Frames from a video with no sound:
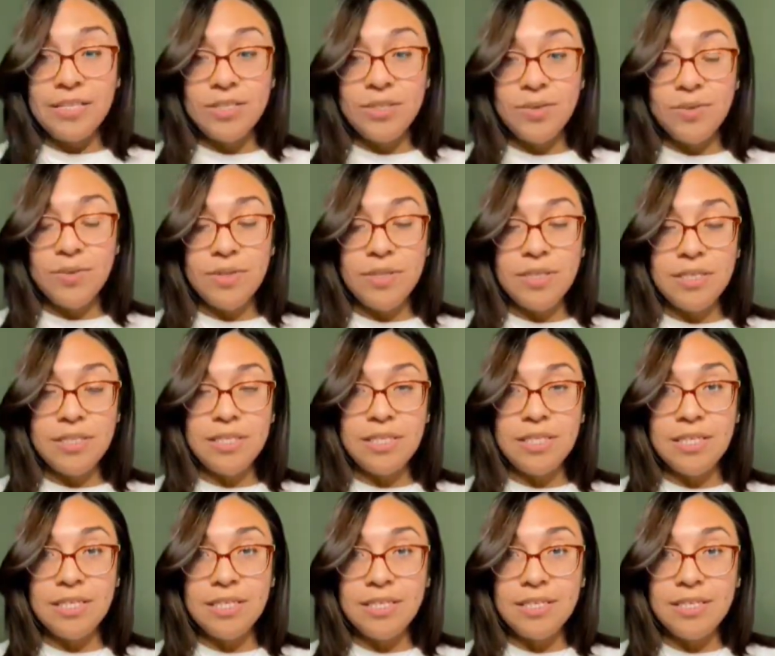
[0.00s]
so this
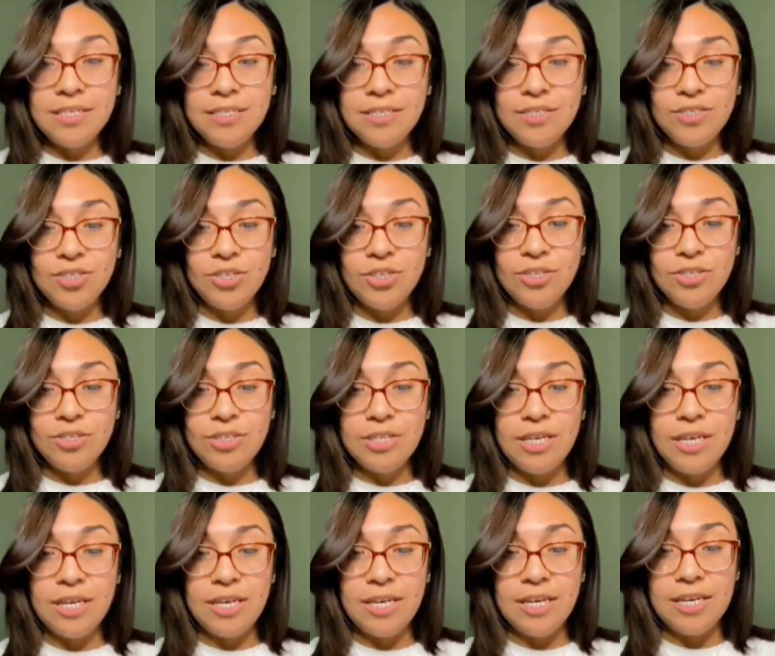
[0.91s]
is
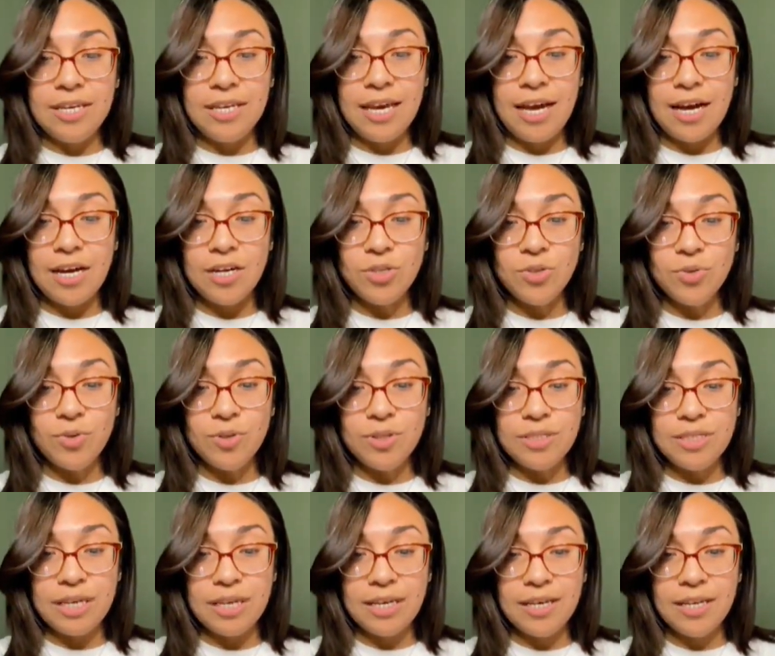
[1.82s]
just a
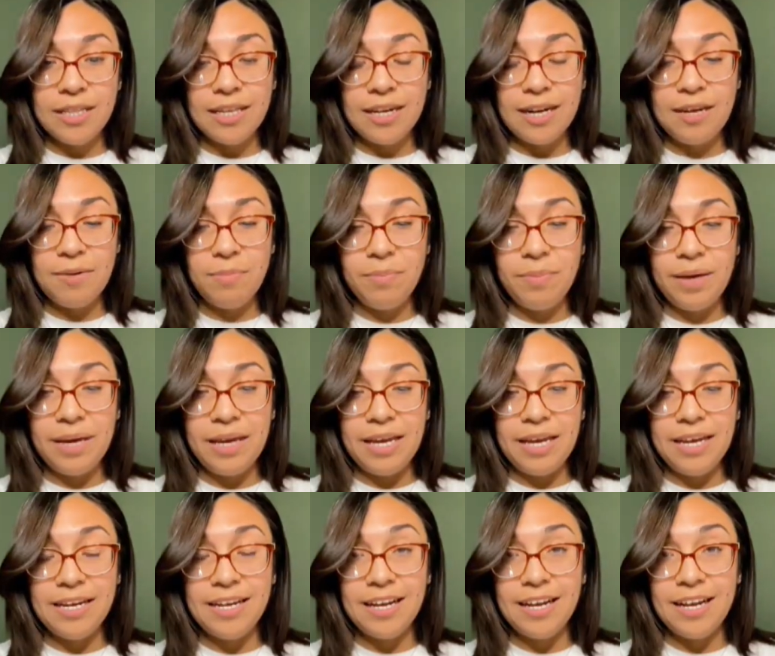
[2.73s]
casual deck that I
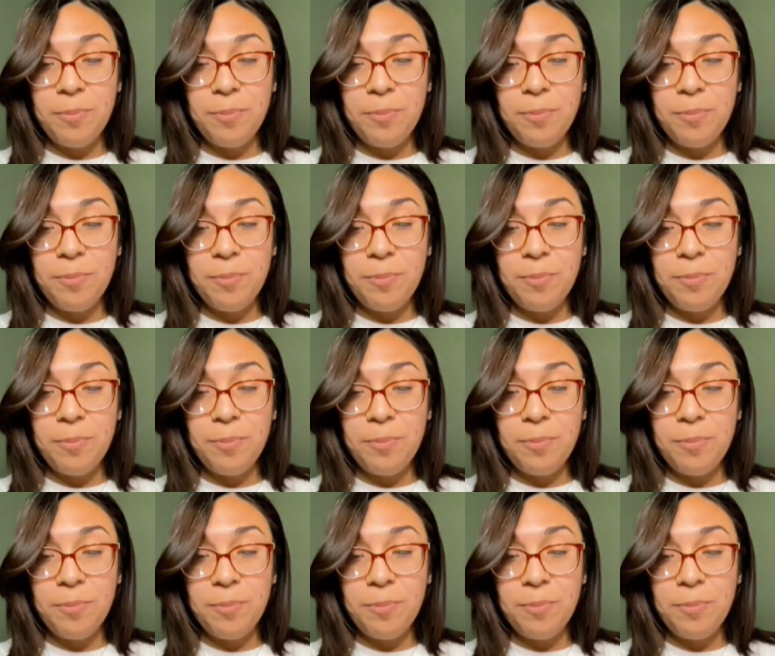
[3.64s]
made.